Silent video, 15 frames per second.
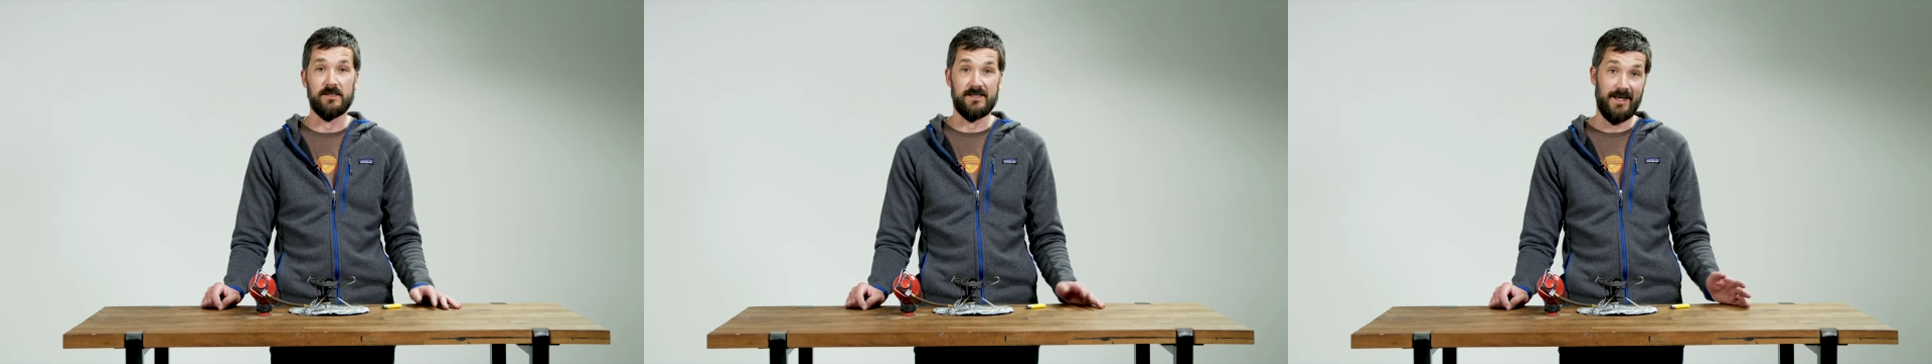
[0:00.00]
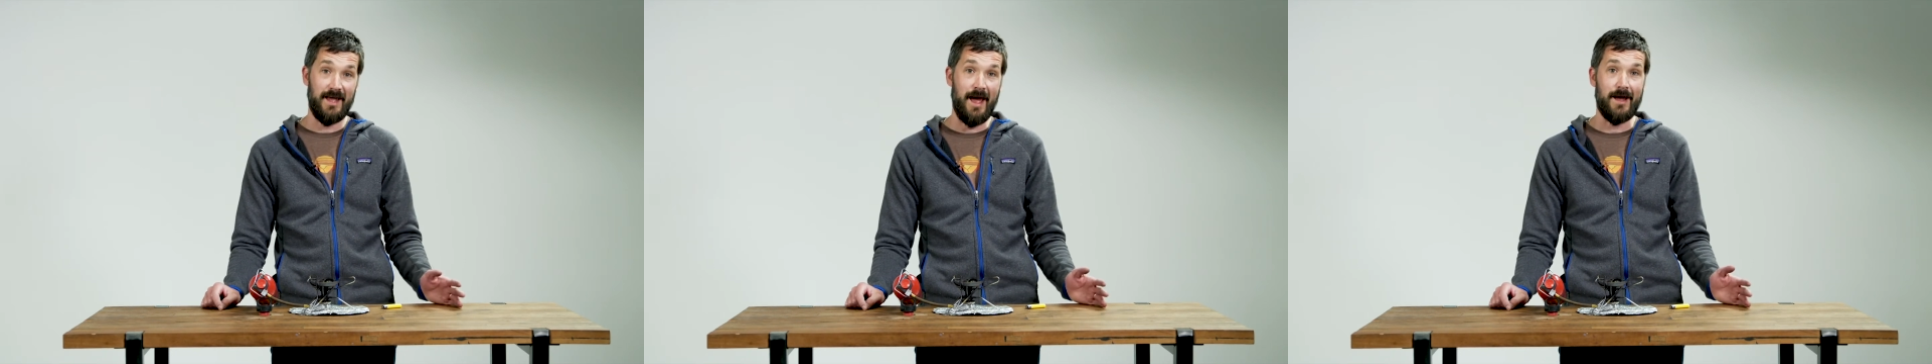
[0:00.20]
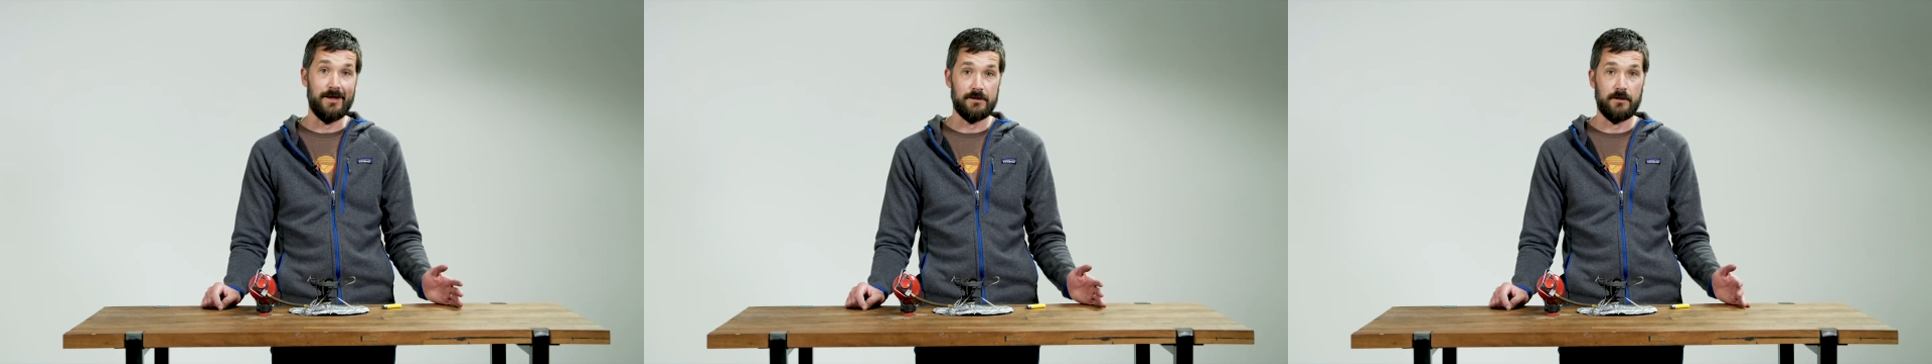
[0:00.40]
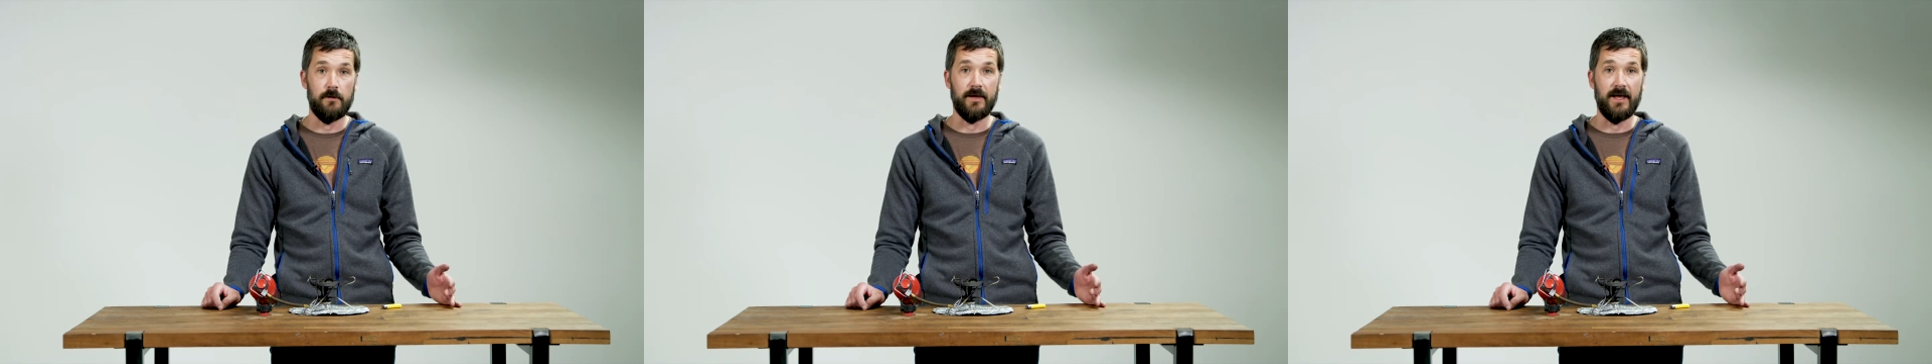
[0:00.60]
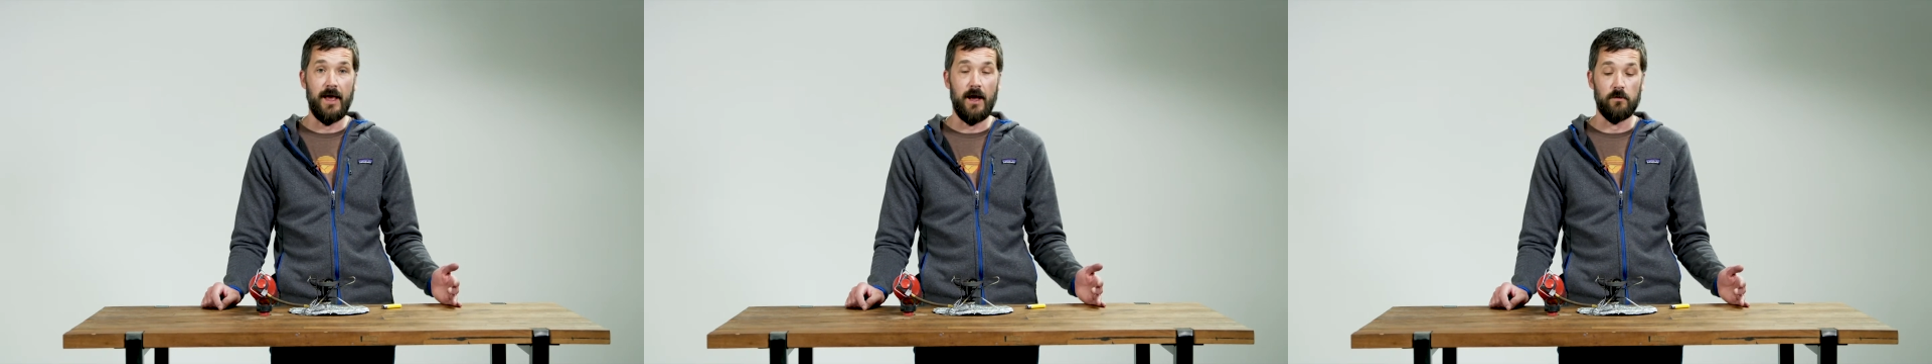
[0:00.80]
as a gas
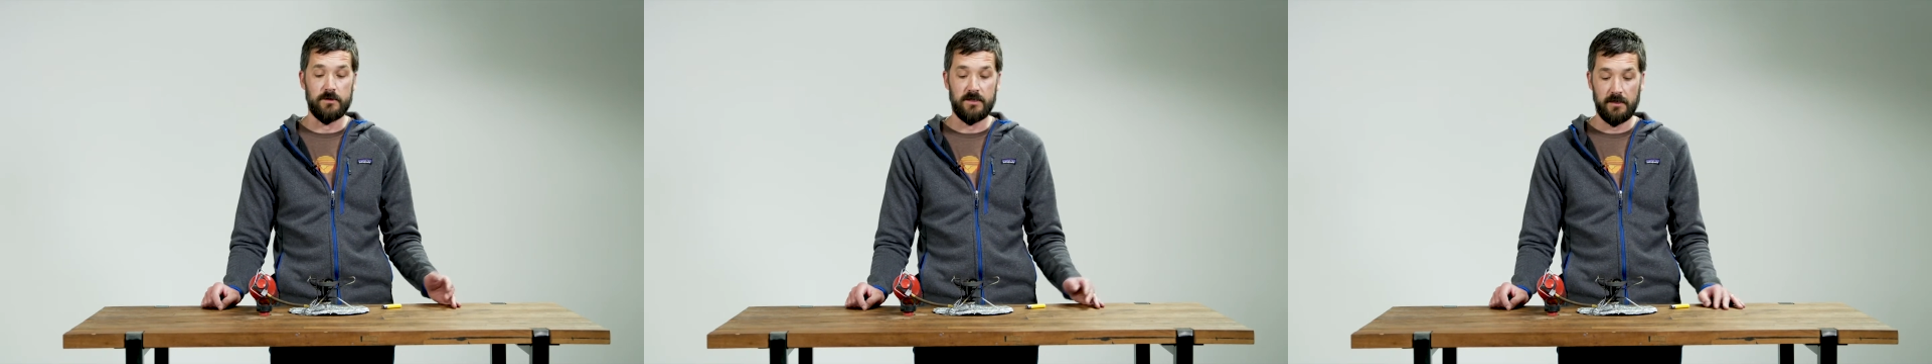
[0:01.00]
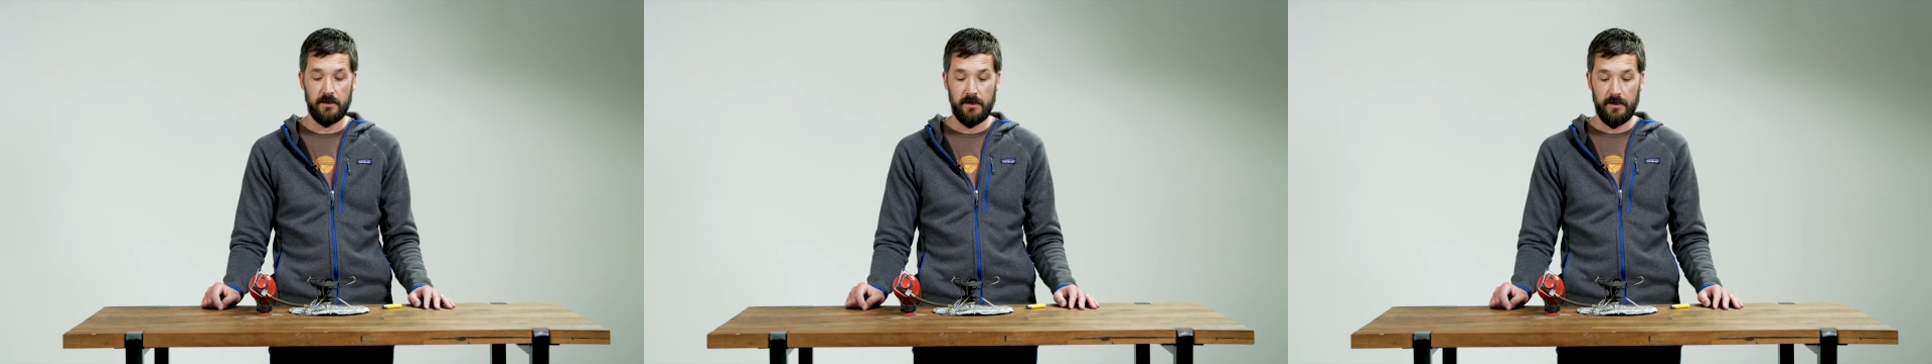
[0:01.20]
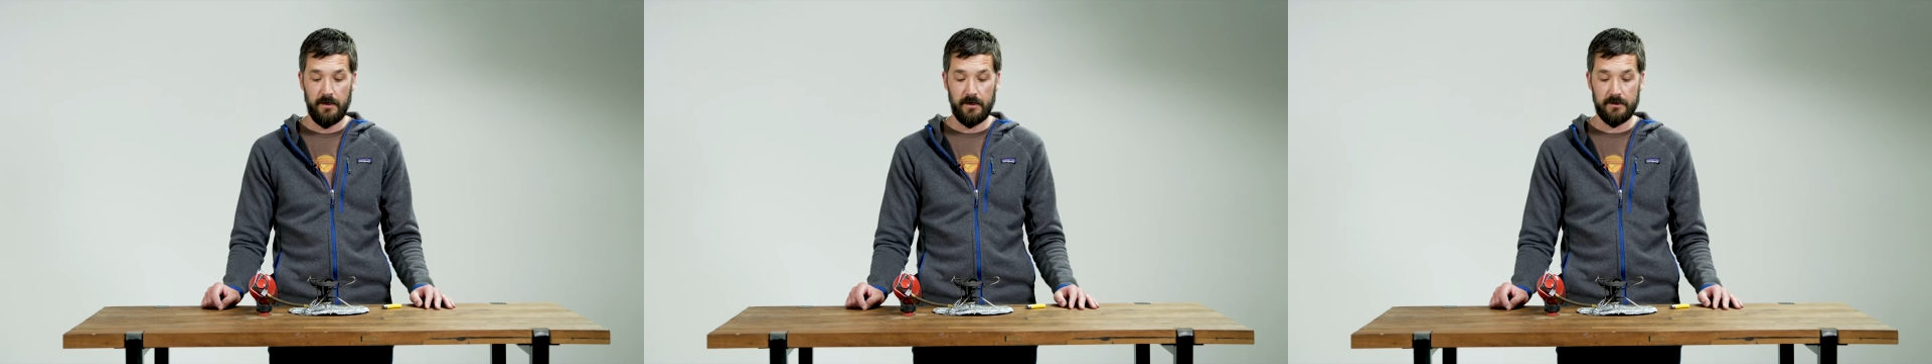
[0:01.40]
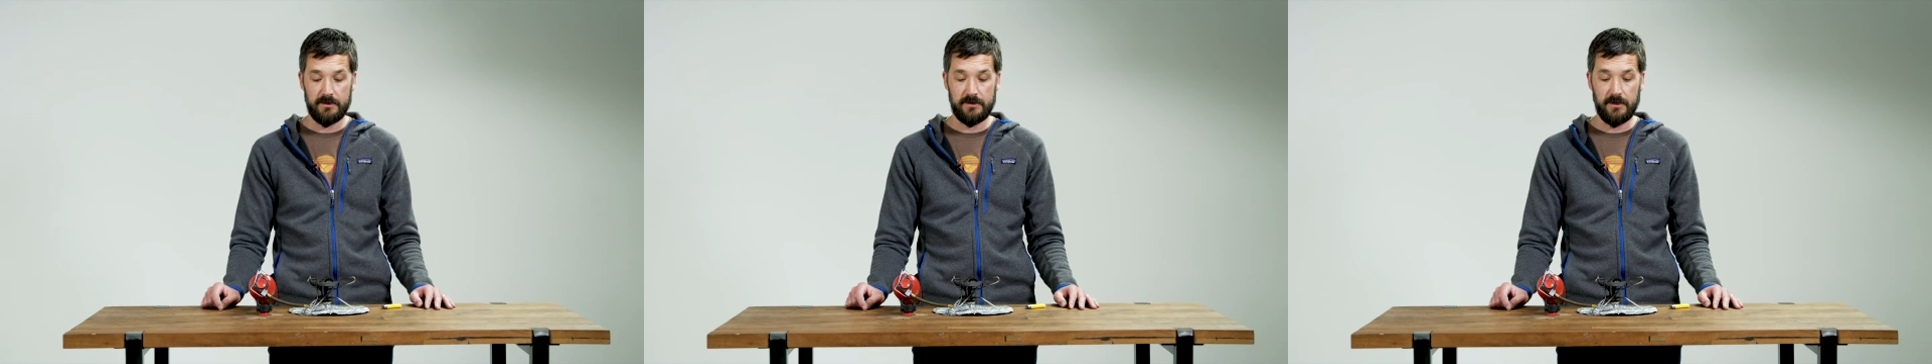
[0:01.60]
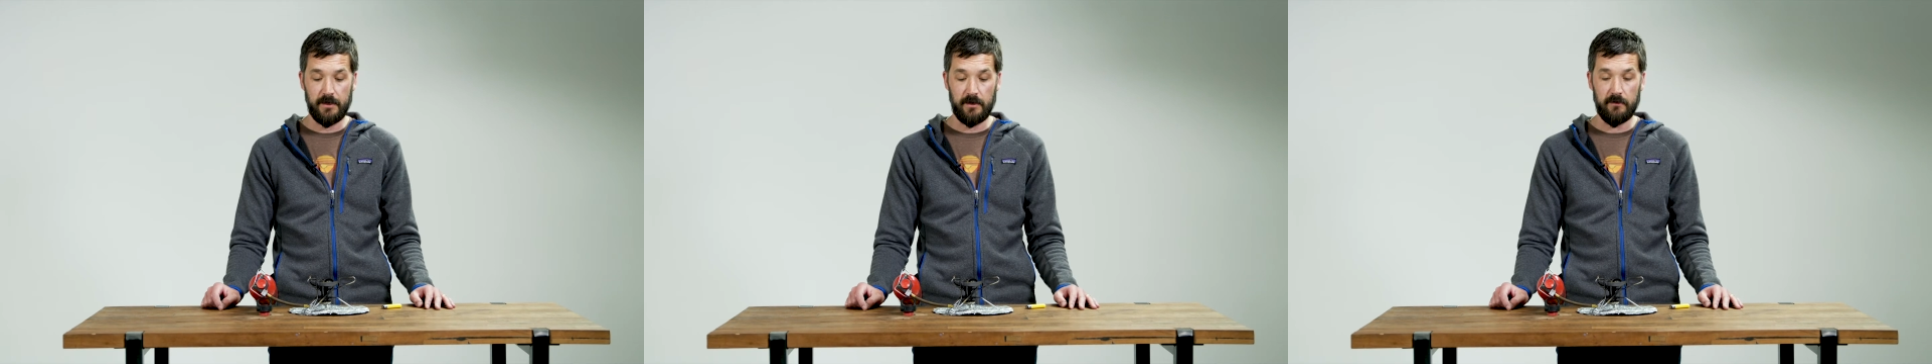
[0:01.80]
coming out
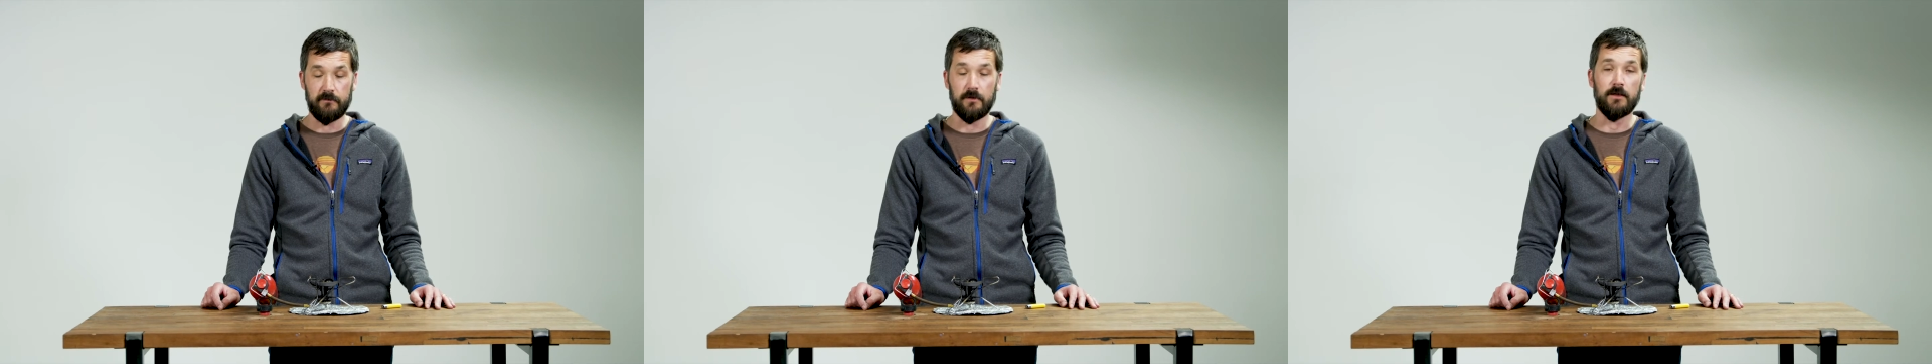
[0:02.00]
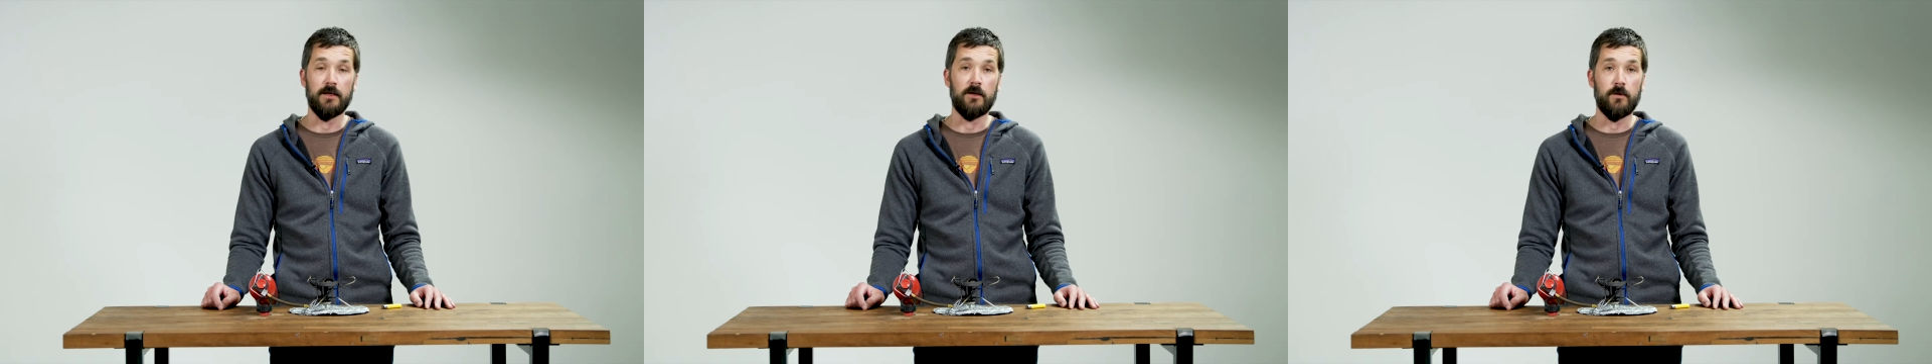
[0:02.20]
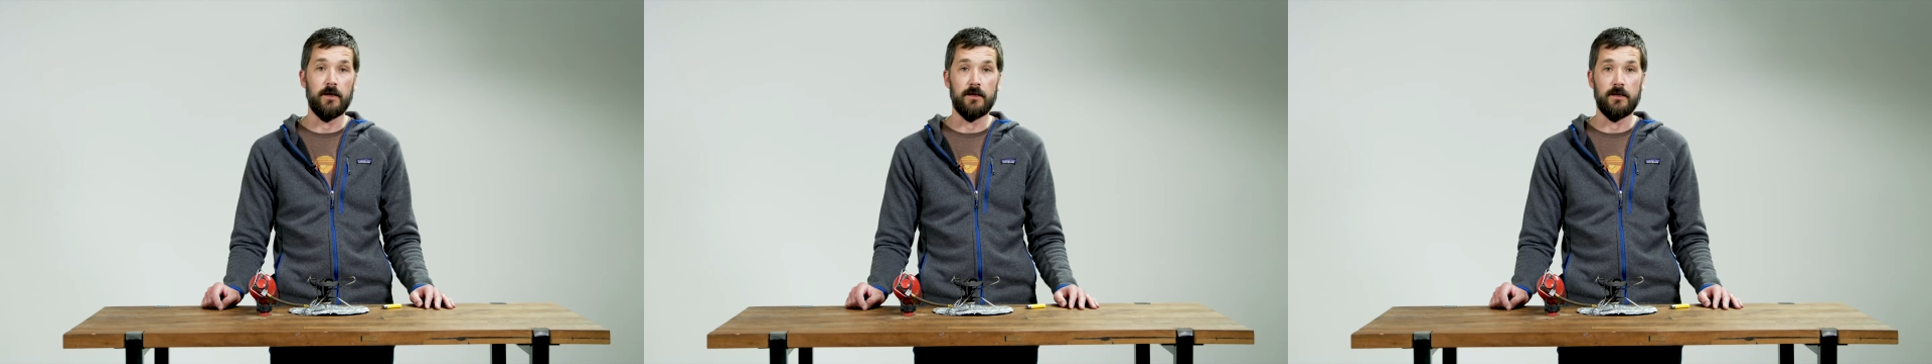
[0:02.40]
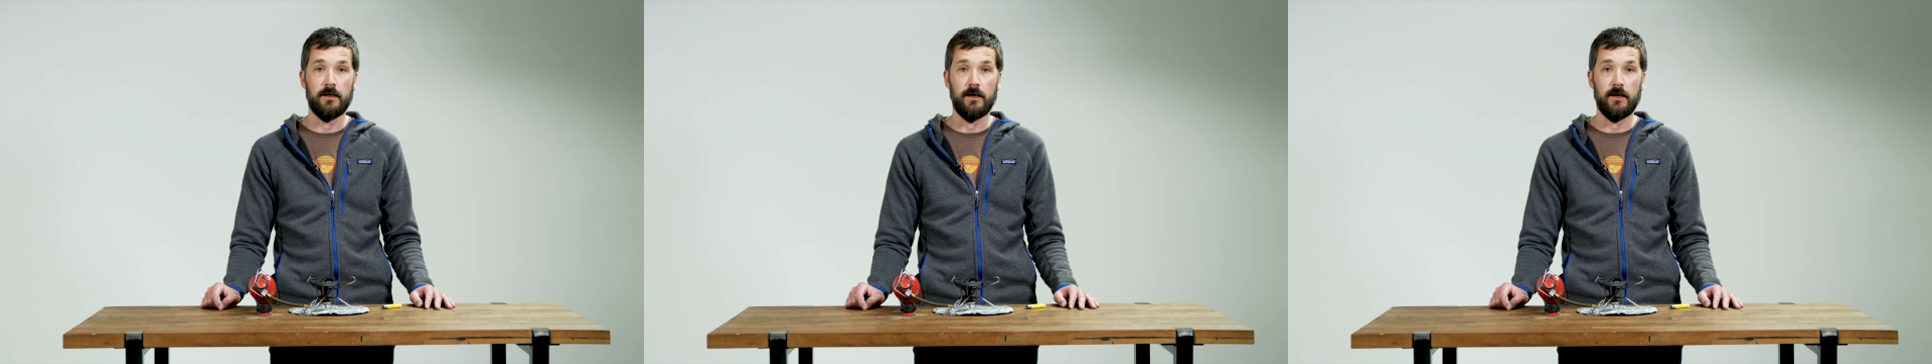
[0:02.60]
instead of a liquid.